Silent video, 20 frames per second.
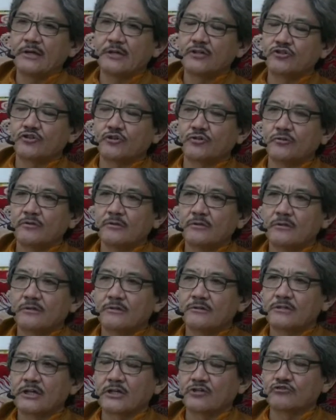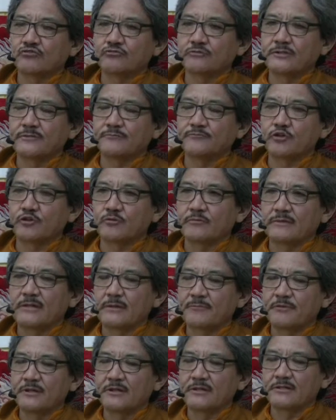so Santu symptom, the,
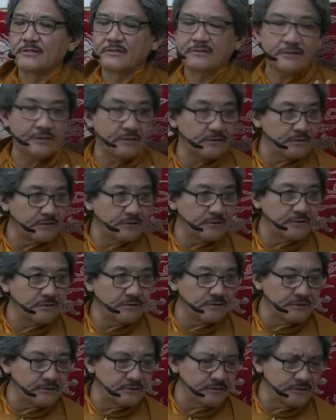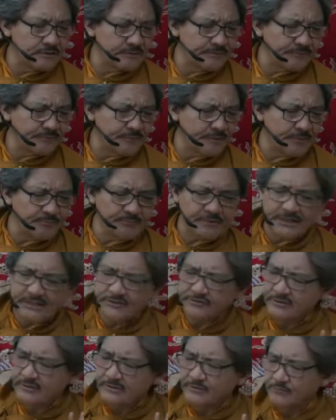the, the,
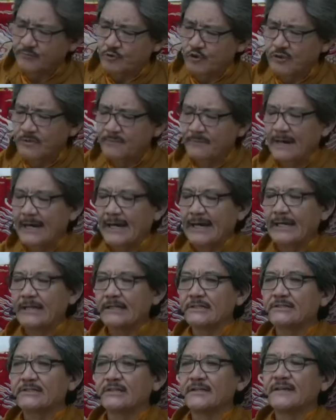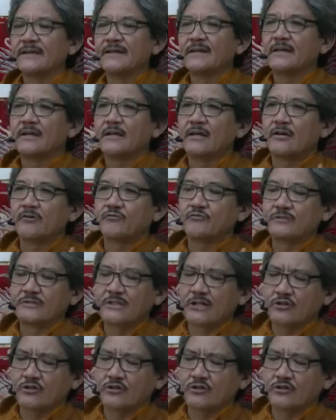precious body mind, which are